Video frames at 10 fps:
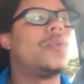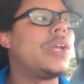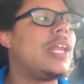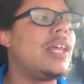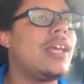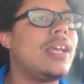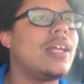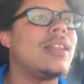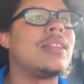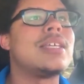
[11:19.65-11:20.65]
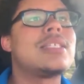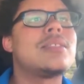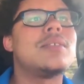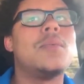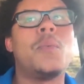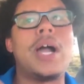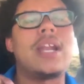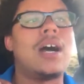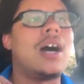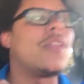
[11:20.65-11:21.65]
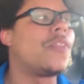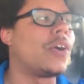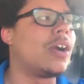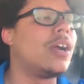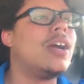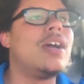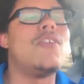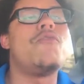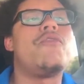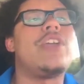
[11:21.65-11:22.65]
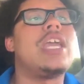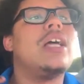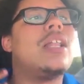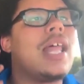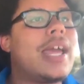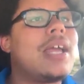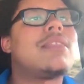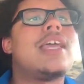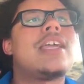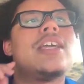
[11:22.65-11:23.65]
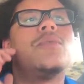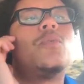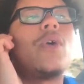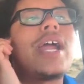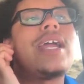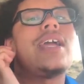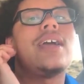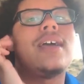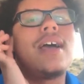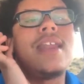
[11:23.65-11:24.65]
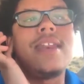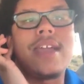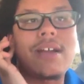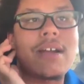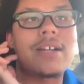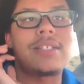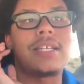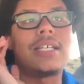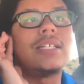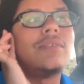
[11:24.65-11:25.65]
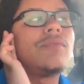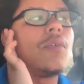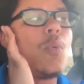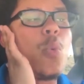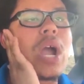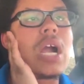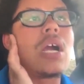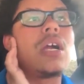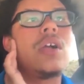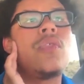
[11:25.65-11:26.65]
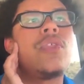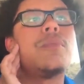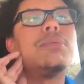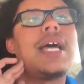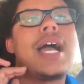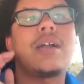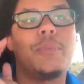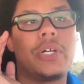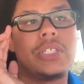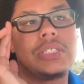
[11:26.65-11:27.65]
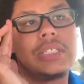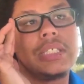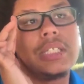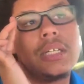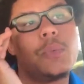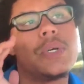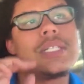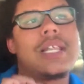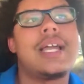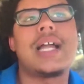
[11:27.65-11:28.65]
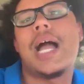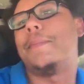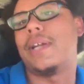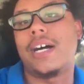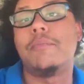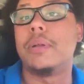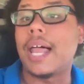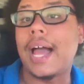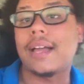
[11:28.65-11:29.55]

Reading this white author feel like they could write a narrative where the black person was like, I'm not black.